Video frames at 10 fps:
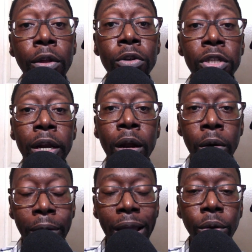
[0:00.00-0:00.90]
those that
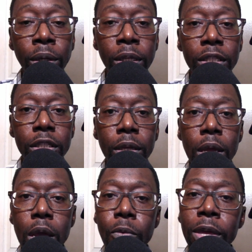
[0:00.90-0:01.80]
are around us,
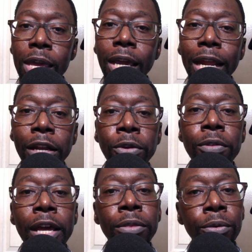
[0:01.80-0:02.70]
we cannot do
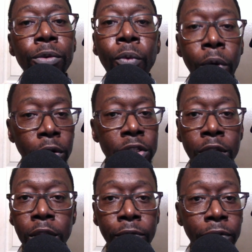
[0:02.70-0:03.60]
that through works
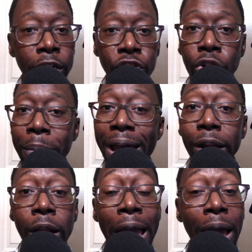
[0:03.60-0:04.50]
of the flesh, no
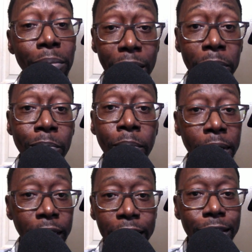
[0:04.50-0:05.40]
matter how many people
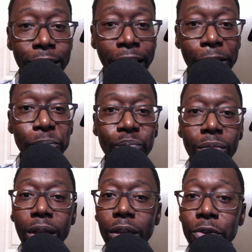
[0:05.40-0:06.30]
believe that.
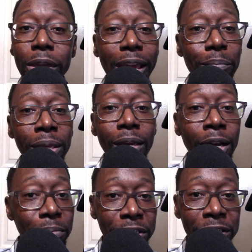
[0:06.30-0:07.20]
You can't be
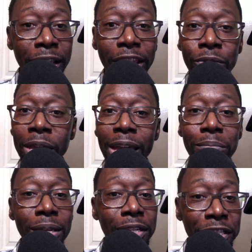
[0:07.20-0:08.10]
upset, you can't
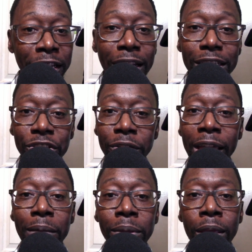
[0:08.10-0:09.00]
be jealous, you
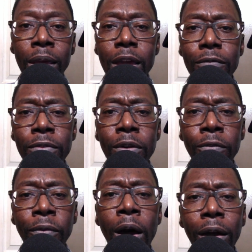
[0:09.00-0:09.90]
can't be filled
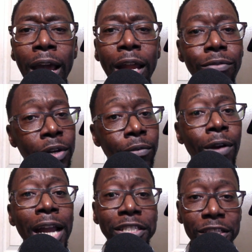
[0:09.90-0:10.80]
with all kind of
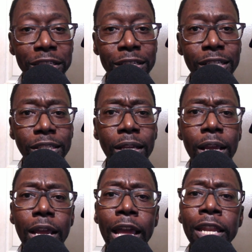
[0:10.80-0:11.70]
unrighteousness
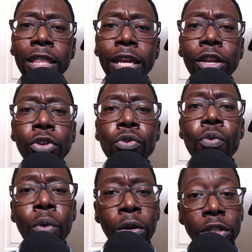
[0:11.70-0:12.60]
and then do
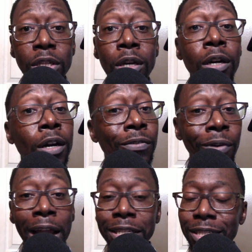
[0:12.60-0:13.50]
works of
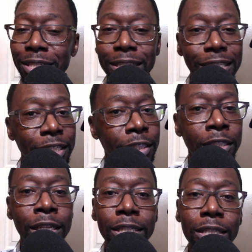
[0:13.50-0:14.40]
righteousness. It
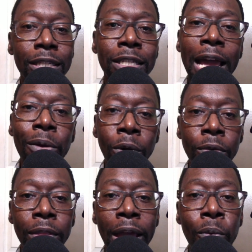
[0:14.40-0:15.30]
just does not
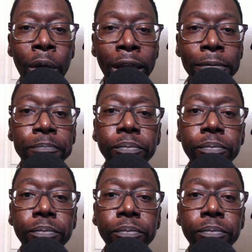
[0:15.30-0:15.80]
work that way.